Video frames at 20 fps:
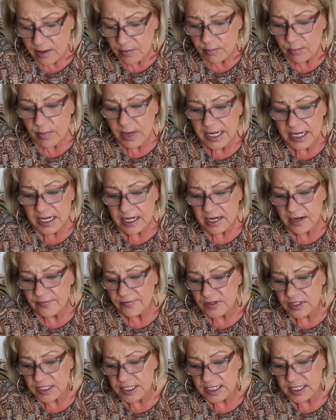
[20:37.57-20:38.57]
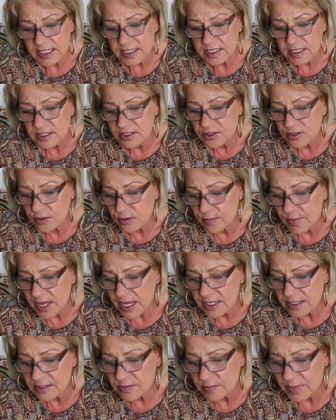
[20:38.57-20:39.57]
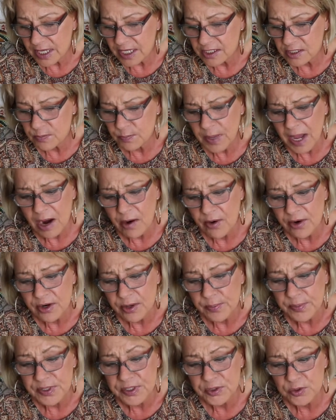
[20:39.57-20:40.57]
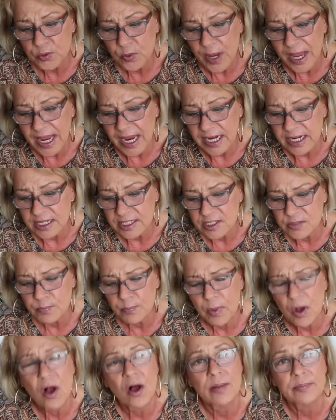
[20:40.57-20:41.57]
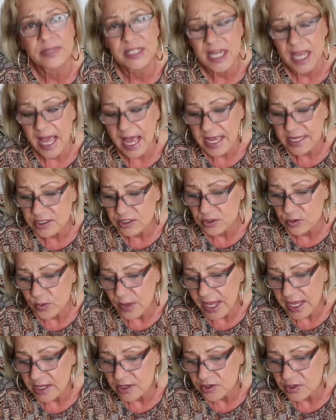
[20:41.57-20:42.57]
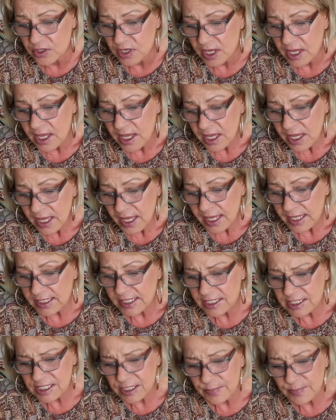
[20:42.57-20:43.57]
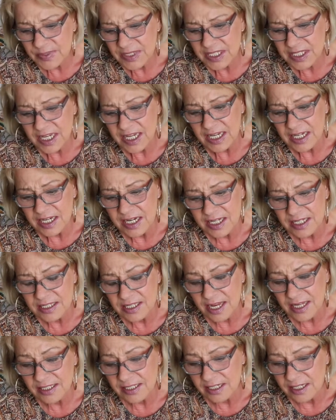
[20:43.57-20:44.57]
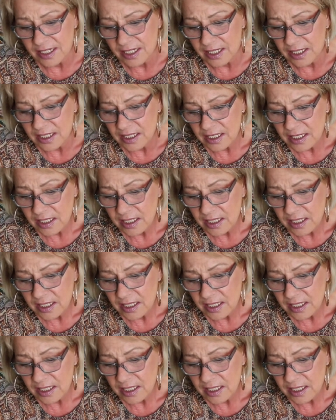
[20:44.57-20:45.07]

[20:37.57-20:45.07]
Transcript: Money never ceases to amaze me, its power to persuade, its balm to assuage, and its obscene necessity.